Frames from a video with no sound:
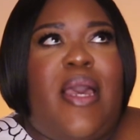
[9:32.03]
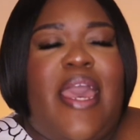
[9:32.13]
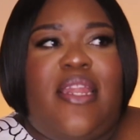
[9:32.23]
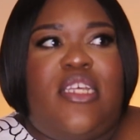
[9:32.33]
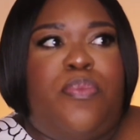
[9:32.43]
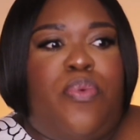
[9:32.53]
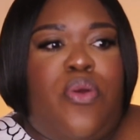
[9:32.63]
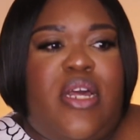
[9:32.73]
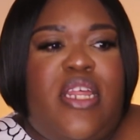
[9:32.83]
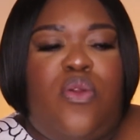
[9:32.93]
Ellis
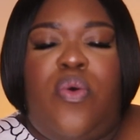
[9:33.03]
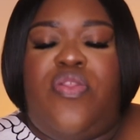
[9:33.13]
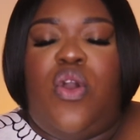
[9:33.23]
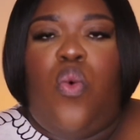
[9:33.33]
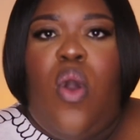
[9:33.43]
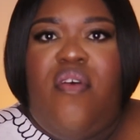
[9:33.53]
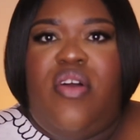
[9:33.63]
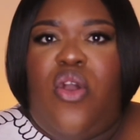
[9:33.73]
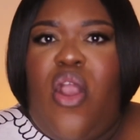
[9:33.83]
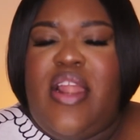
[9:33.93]
Brooklyn with the
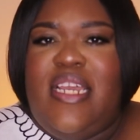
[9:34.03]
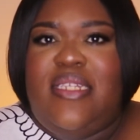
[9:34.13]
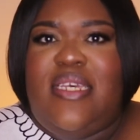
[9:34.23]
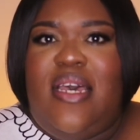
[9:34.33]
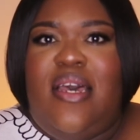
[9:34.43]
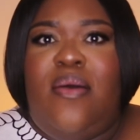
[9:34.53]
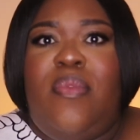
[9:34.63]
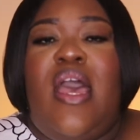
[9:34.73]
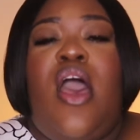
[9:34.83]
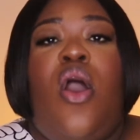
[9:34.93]
Guava Garnita,
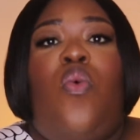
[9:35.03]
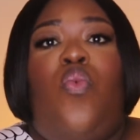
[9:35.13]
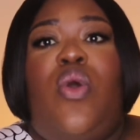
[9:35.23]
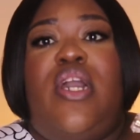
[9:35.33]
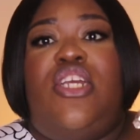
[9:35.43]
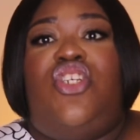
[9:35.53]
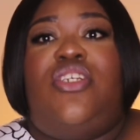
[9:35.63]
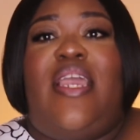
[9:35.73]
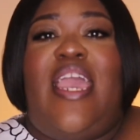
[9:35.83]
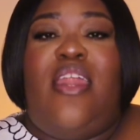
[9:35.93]
which,
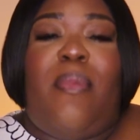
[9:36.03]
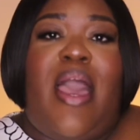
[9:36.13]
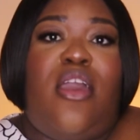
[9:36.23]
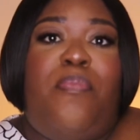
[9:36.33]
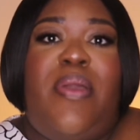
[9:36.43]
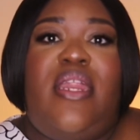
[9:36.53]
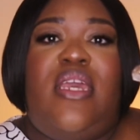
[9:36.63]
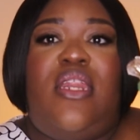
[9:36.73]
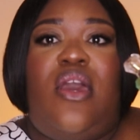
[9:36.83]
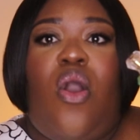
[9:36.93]
in my
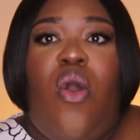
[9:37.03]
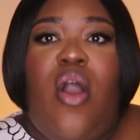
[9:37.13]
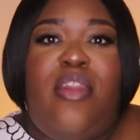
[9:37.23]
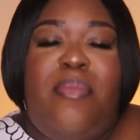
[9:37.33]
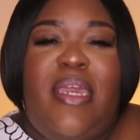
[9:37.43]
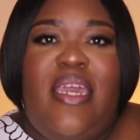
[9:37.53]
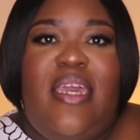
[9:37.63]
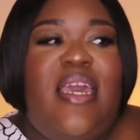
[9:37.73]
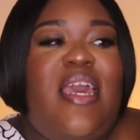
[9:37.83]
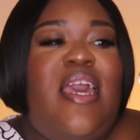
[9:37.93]
opinion, on
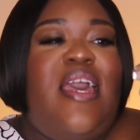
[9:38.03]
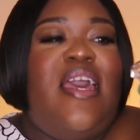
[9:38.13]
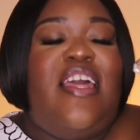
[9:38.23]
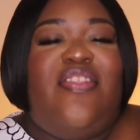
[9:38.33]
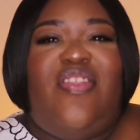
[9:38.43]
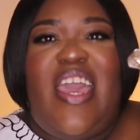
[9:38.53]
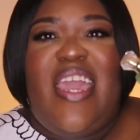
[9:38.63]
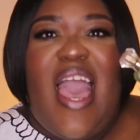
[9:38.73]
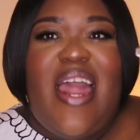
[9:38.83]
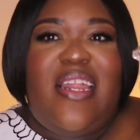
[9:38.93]
me, they
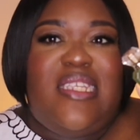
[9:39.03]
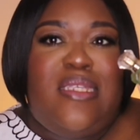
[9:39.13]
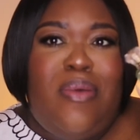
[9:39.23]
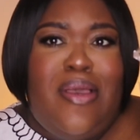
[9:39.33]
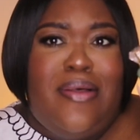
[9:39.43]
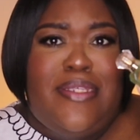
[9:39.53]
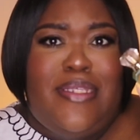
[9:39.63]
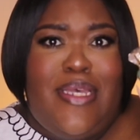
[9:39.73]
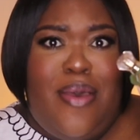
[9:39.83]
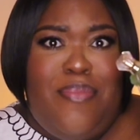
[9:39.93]
kind of smell
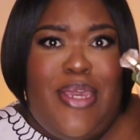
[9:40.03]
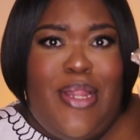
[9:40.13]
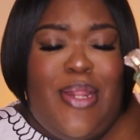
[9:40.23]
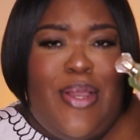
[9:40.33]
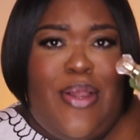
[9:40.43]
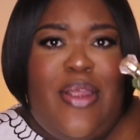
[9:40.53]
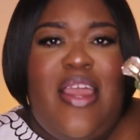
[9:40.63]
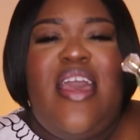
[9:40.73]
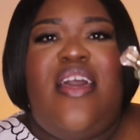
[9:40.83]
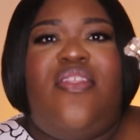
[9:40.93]
similar.
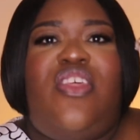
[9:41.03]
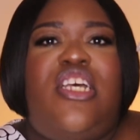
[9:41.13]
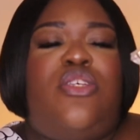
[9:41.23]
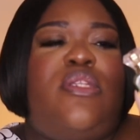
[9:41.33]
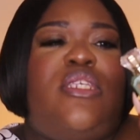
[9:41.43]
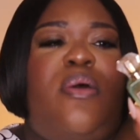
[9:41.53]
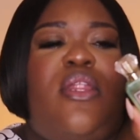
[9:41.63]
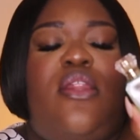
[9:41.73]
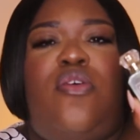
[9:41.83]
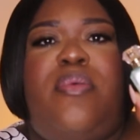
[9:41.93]
This one smells
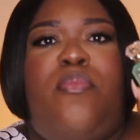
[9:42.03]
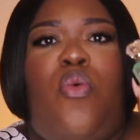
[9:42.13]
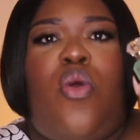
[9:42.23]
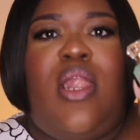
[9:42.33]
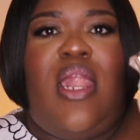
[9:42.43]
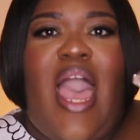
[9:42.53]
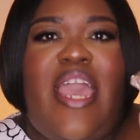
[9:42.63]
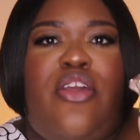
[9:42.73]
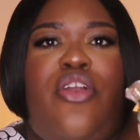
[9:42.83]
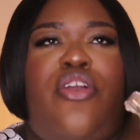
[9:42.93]
a little bit more
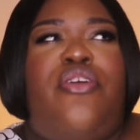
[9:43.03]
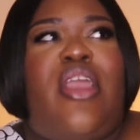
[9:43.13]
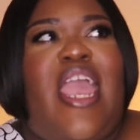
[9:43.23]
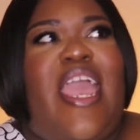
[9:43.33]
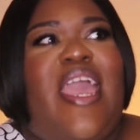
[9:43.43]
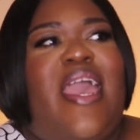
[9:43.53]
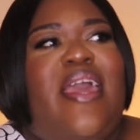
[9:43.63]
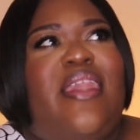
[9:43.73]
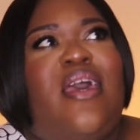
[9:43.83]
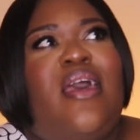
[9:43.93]
lighter,
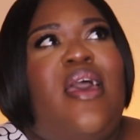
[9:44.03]
and